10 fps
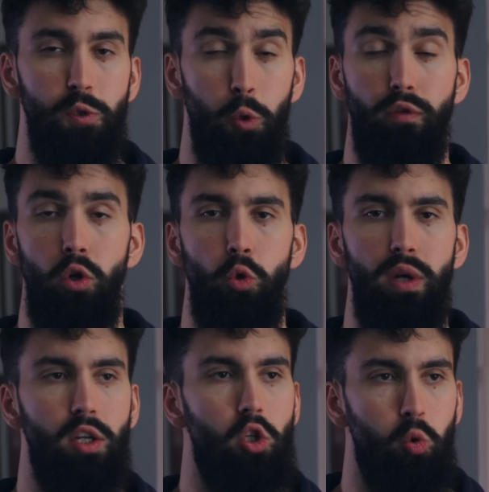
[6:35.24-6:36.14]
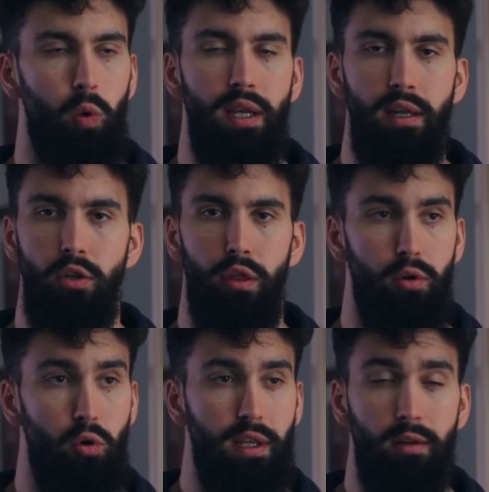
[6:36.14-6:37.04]
So if you're doing 20 to
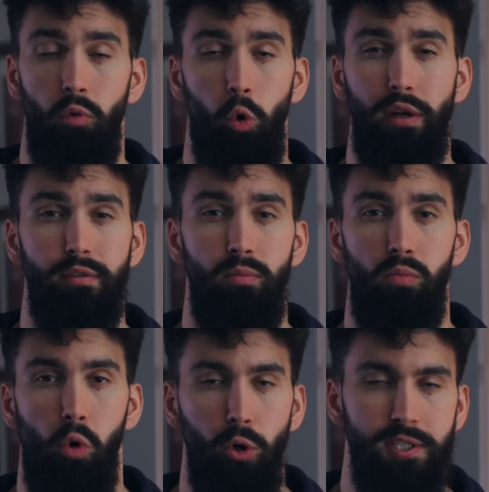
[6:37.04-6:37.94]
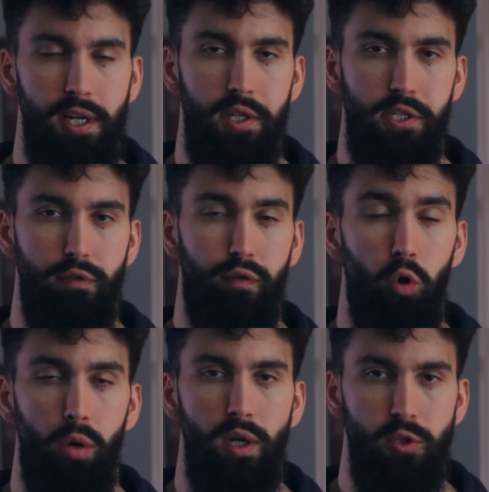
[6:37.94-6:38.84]
30 or even more sets
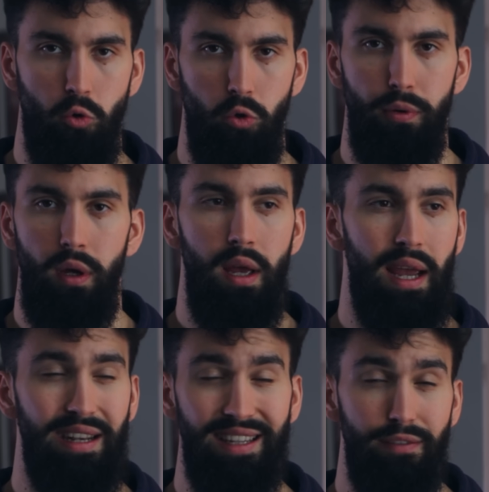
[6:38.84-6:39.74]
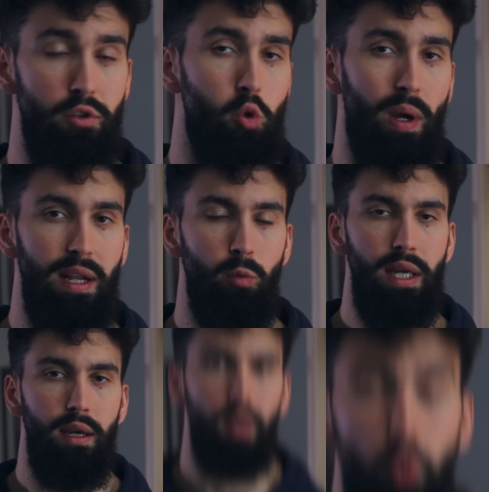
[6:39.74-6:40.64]
for a muscle group in a given training
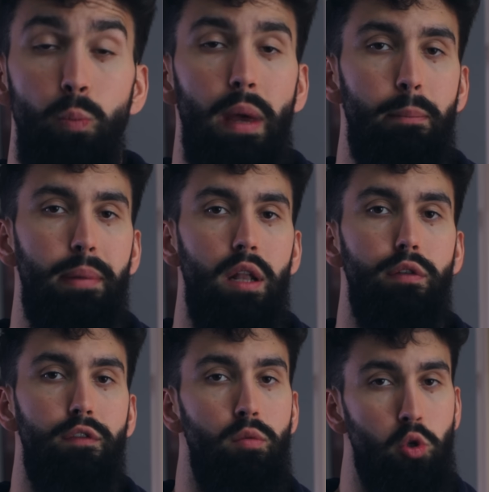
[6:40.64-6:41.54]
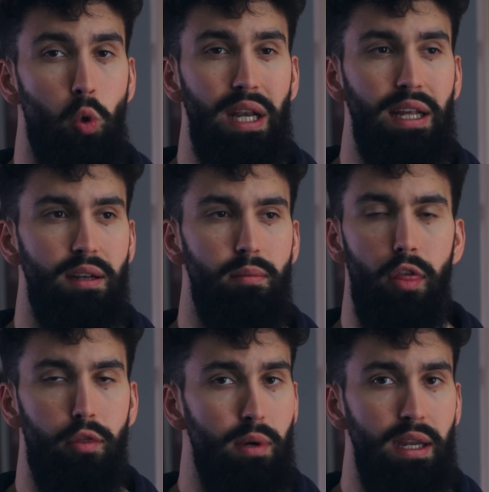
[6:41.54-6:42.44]
week, you may benefit from training it
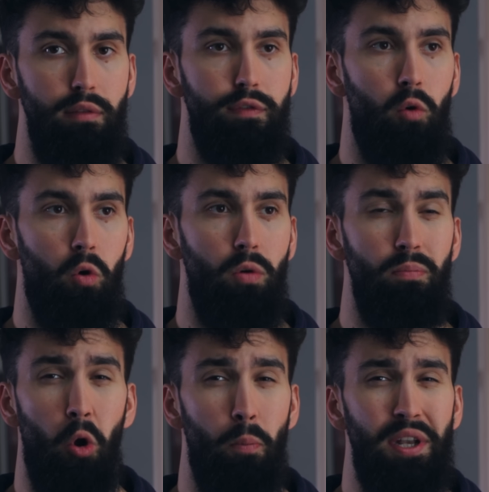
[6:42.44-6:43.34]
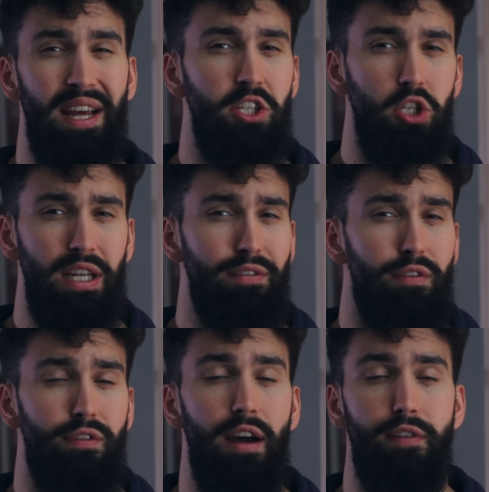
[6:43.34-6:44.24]
3, 4, or potentially
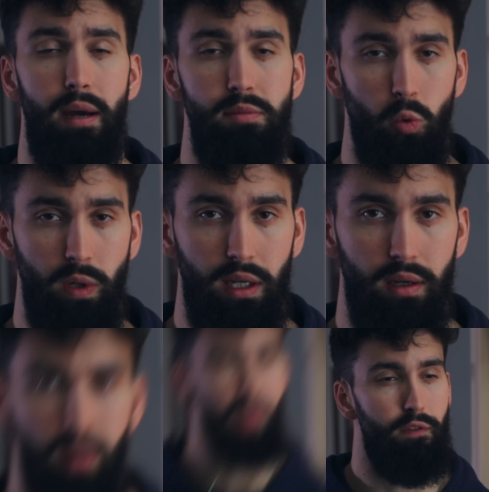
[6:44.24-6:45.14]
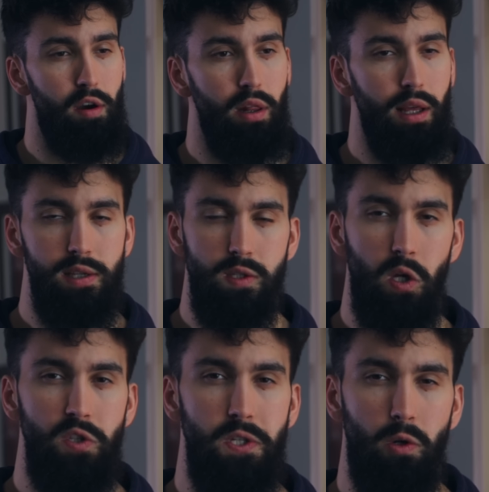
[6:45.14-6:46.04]
even 5 times a week. At the very
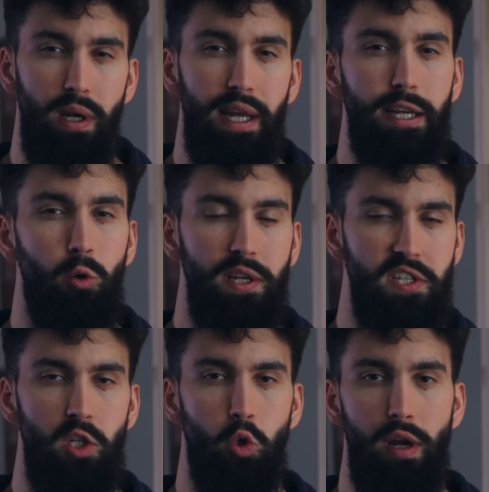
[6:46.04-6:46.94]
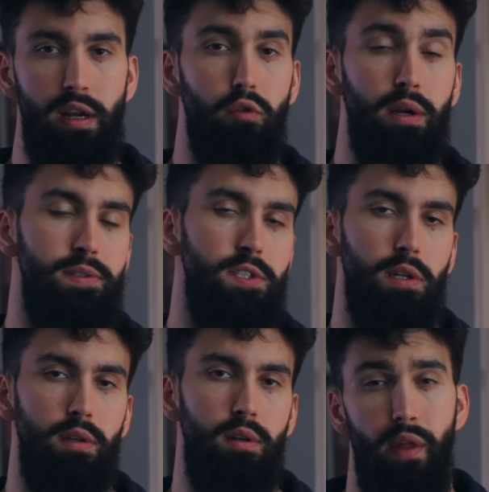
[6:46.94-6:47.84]
least, consider increasing training
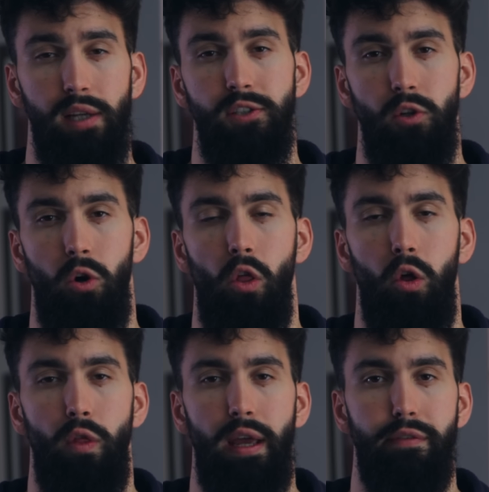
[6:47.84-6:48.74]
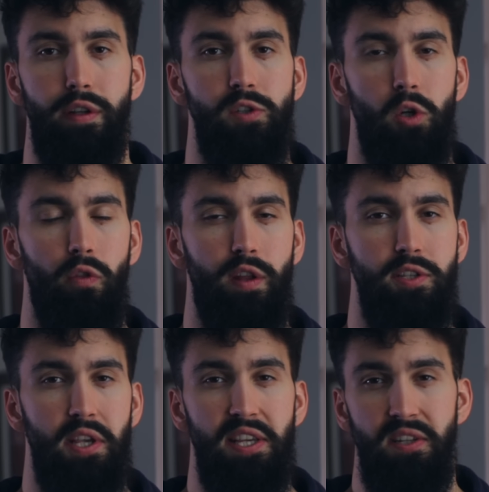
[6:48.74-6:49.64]
frequency. Next, although the evidence on
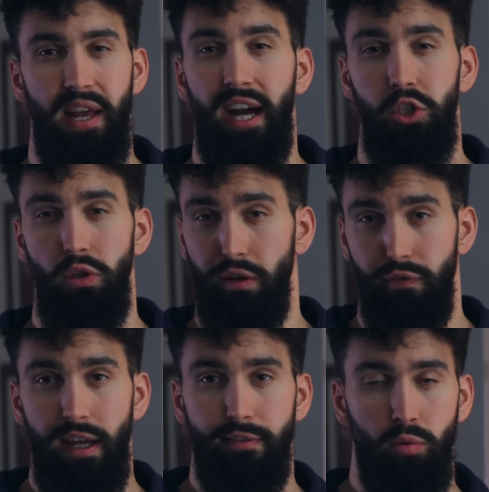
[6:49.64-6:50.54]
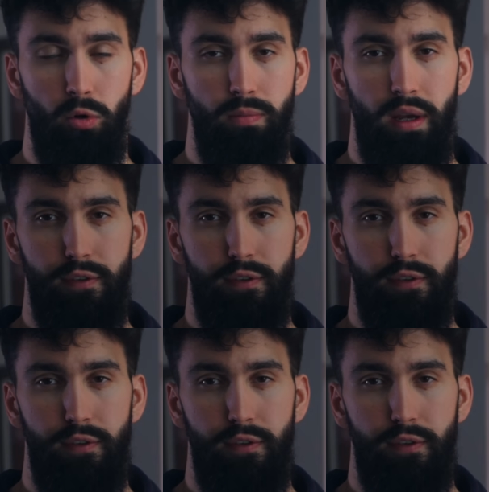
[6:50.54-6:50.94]
this isn't actually favorable,